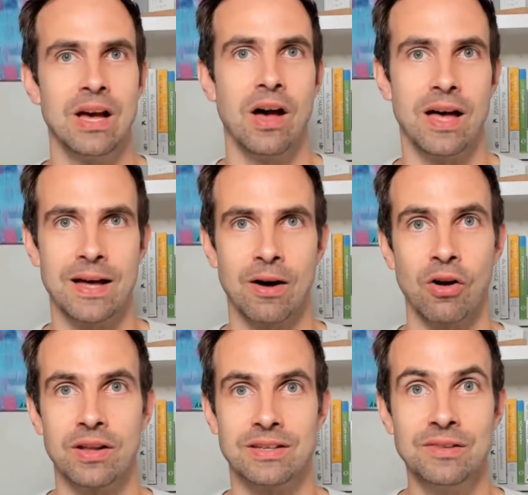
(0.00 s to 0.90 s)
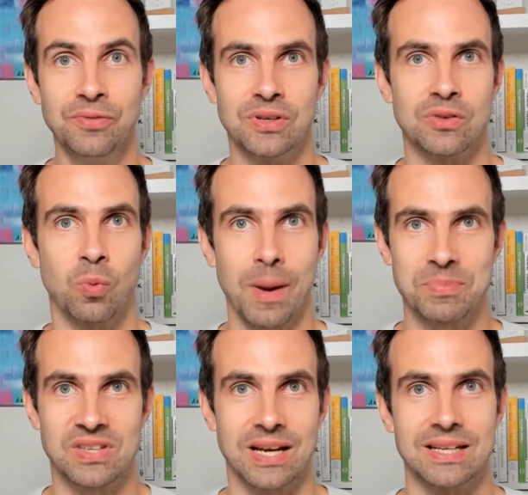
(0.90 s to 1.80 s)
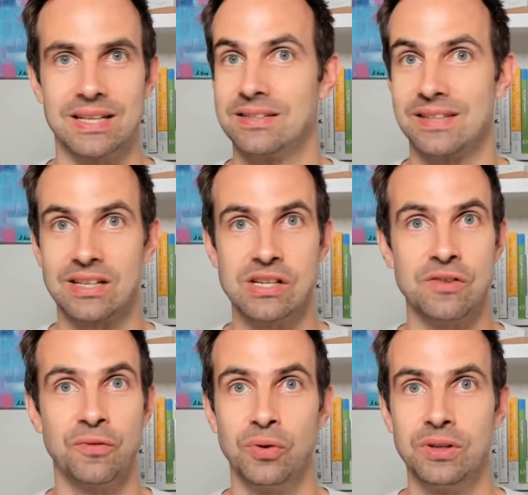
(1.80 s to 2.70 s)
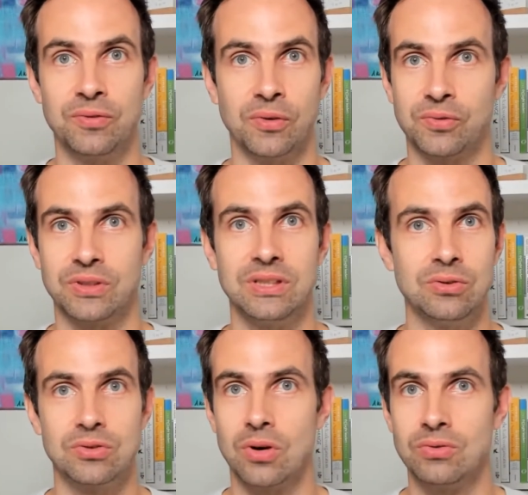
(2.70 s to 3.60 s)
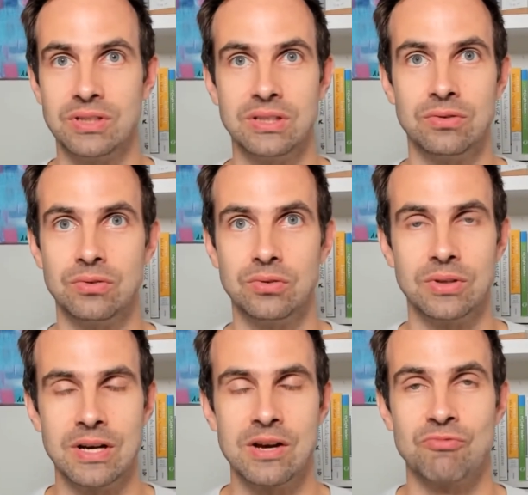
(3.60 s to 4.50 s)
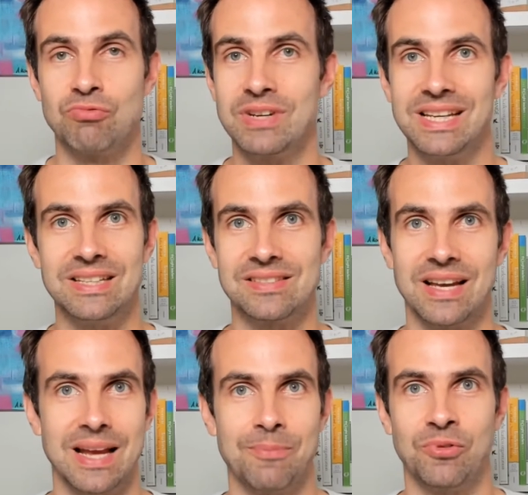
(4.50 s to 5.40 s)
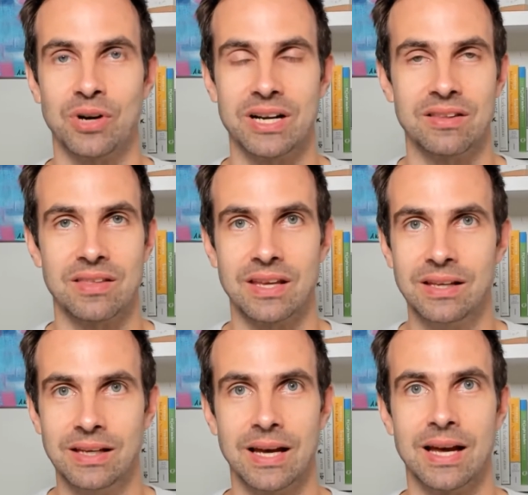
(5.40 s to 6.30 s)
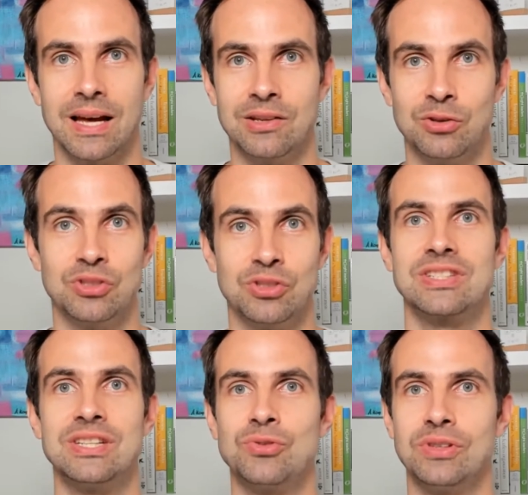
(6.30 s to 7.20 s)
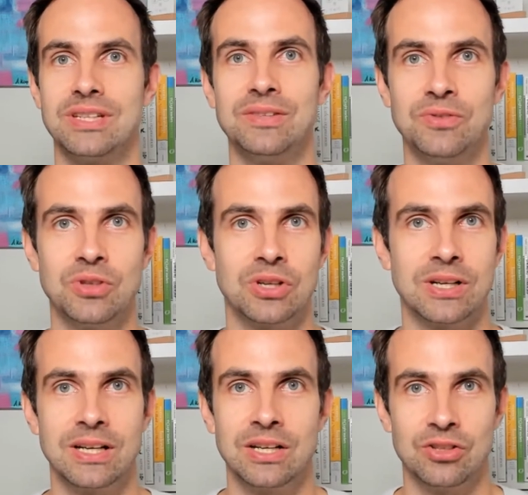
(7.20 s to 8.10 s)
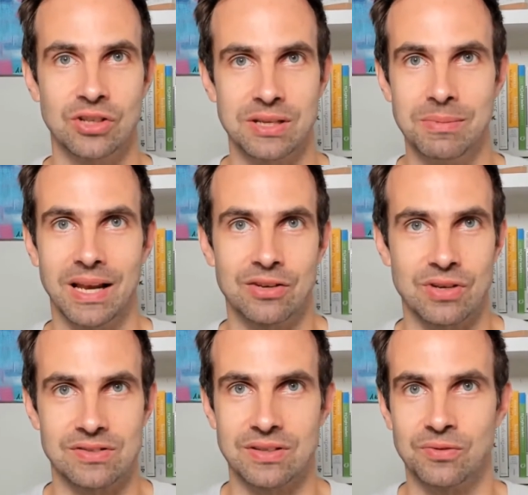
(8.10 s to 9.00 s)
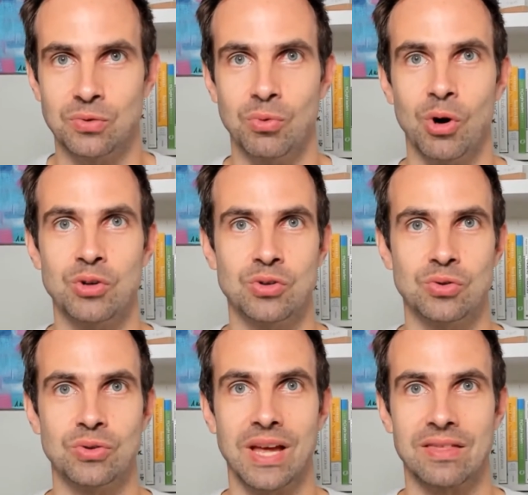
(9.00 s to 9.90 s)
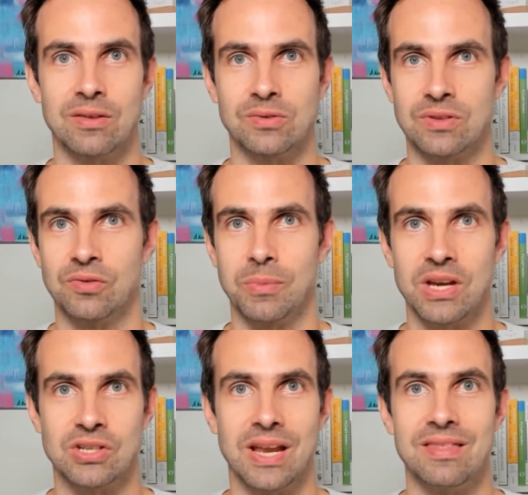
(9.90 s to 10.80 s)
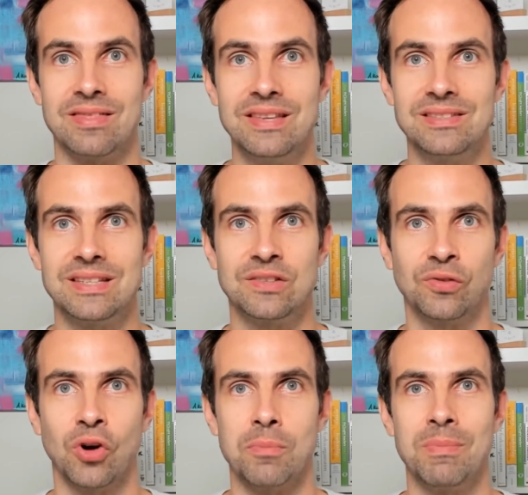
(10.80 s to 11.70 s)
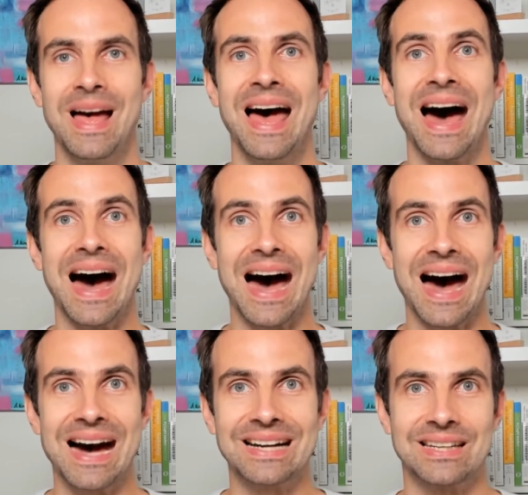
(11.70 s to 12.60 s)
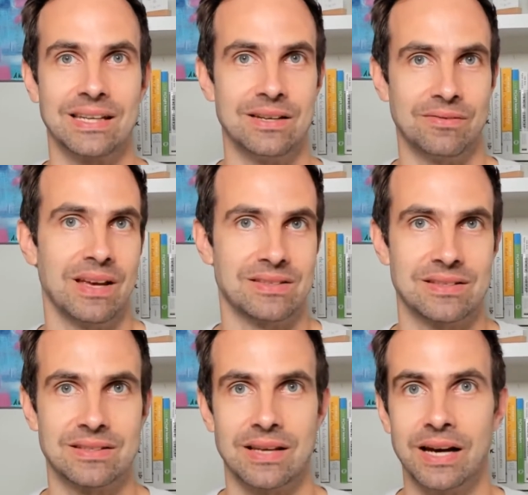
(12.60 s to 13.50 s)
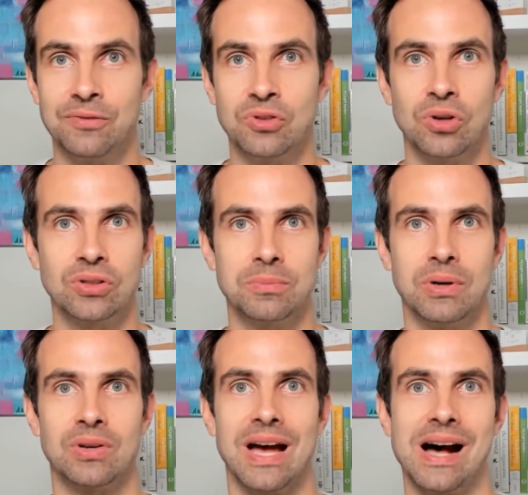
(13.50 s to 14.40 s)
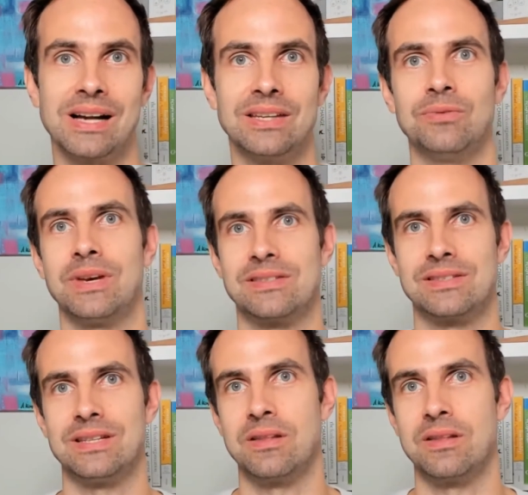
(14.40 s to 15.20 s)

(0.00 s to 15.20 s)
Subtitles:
on a different website, and it's actually fully for free. You don't need to really sign up for anything. You just need to leave your email address if you want to get those information. And this is from Ark Invest. I've talked about Ark Invest in the